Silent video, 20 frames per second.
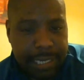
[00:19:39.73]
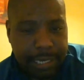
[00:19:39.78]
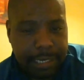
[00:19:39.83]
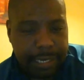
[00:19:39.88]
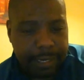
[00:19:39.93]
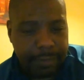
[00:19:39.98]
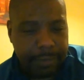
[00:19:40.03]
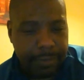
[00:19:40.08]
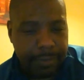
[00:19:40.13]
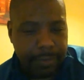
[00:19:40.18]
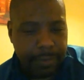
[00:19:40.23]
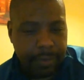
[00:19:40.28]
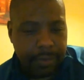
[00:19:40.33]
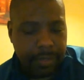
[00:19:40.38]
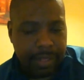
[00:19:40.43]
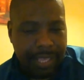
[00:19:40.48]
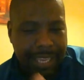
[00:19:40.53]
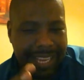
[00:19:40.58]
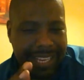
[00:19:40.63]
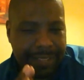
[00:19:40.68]
Bruno said
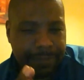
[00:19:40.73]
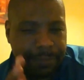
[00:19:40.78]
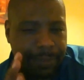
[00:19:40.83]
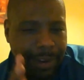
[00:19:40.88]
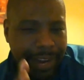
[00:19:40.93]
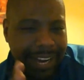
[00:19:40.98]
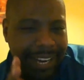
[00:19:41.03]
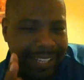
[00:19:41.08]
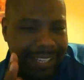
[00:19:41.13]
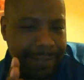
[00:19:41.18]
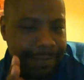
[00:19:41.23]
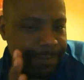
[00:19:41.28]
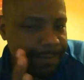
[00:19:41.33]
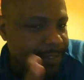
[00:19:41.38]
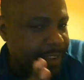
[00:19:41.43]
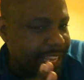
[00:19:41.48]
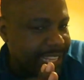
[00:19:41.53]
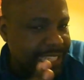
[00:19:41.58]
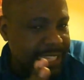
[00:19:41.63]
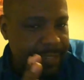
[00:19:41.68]
it, he's
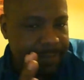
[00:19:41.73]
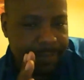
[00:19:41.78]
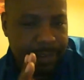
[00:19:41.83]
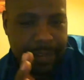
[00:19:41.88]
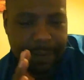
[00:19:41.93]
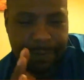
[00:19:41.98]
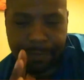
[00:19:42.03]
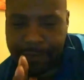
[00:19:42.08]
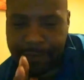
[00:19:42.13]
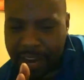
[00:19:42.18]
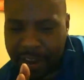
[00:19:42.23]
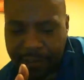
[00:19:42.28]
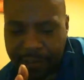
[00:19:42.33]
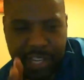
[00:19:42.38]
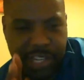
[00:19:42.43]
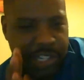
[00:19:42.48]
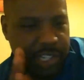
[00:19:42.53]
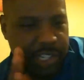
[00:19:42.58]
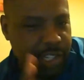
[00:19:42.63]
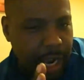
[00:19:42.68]
very
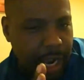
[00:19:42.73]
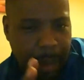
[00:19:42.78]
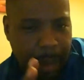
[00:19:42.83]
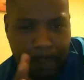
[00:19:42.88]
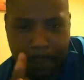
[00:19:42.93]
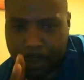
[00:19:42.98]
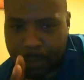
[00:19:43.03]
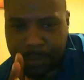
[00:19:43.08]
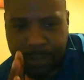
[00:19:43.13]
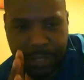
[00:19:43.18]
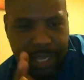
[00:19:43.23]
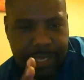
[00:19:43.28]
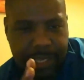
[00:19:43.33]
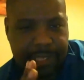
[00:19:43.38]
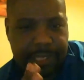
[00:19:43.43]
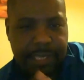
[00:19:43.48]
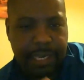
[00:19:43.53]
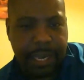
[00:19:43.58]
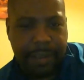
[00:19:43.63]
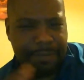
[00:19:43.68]
defensively, very
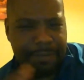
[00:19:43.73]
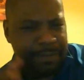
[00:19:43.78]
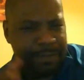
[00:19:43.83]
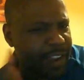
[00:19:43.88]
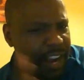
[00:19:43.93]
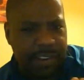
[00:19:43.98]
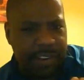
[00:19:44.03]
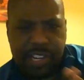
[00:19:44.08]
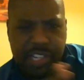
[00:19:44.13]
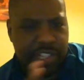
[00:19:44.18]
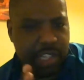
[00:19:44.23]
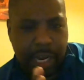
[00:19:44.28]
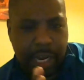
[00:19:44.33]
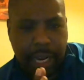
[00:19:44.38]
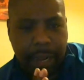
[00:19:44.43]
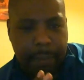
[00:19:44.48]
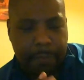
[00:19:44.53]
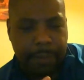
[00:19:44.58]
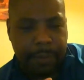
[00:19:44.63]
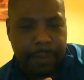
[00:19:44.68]
sharp on the inside,
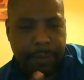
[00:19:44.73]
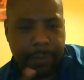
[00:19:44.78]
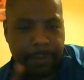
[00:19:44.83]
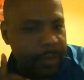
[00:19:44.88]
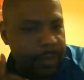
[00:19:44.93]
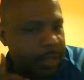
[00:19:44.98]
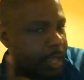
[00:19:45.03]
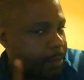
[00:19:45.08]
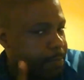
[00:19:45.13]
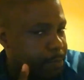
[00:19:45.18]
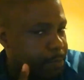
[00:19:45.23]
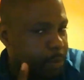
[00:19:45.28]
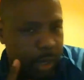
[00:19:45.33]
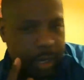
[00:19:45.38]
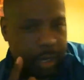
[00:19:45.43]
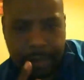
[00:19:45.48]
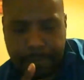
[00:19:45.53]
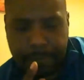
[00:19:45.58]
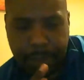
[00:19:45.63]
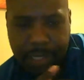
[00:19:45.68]
very sharp
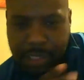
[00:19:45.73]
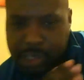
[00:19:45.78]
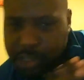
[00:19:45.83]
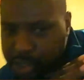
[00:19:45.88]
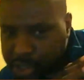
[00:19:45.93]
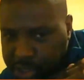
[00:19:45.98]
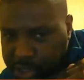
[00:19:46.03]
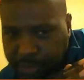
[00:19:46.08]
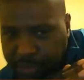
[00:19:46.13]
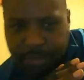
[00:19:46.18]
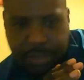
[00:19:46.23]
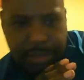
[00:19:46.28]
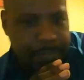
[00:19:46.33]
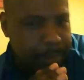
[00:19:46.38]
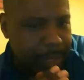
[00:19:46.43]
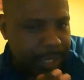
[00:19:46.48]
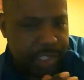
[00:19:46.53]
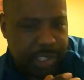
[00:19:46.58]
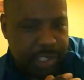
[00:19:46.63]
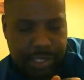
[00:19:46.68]
in blocking
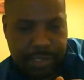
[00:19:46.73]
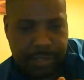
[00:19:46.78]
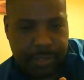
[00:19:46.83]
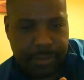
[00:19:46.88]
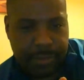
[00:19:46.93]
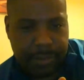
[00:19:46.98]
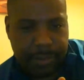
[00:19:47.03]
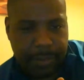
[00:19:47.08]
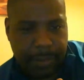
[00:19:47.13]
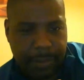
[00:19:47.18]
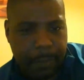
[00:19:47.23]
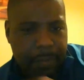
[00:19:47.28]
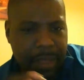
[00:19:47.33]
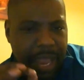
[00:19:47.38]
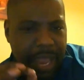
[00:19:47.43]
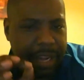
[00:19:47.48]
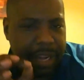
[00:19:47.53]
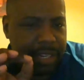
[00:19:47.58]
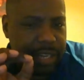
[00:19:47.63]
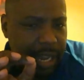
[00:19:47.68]
punches, shifting punches.
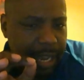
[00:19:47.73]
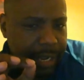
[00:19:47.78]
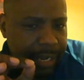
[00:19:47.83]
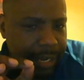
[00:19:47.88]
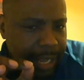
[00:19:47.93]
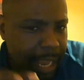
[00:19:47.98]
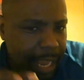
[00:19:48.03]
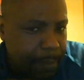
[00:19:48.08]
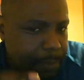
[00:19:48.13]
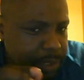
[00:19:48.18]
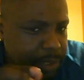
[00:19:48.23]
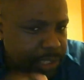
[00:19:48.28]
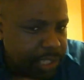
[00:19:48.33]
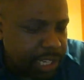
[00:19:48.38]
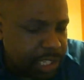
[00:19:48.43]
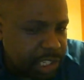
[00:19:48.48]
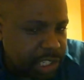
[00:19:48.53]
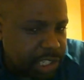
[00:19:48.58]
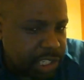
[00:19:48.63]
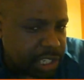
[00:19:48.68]
And
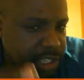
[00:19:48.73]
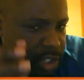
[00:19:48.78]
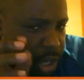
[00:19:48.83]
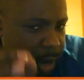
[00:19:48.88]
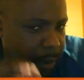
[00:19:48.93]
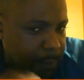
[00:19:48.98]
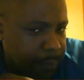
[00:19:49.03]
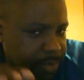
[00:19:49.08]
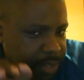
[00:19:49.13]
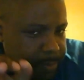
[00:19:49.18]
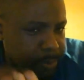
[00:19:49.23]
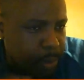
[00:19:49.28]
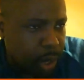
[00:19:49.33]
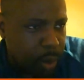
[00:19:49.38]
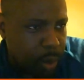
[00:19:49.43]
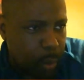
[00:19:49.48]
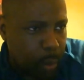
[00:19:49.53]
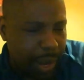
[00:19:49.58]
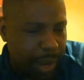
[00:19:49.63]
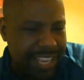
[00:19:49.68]
Abel Sanchez has got him to
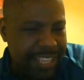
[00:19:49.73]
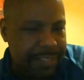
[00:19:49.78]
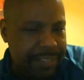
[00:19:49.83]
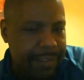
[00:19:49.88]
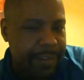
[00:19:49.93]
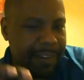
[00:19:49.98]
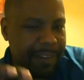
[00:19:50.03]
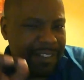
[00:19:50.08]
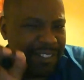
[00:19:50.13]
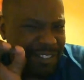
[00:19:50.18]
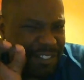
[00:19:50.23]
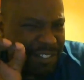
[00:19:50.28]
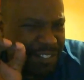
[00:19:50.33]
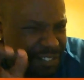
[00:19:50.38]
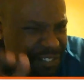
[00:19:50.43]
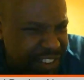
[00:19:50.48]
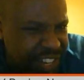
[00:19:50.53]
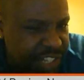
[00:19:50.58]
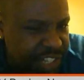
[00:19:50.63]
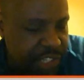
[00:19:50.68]
a point where he's
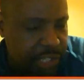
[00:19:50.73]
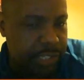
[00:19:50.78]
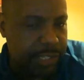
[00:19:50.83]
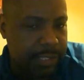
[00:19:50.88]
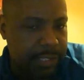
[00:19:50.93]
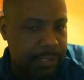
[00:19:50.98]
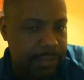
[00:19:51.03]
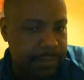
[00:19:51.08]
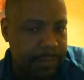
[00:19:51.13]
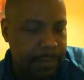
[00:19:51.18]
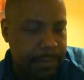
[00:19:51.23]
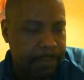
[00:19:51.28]
vicious.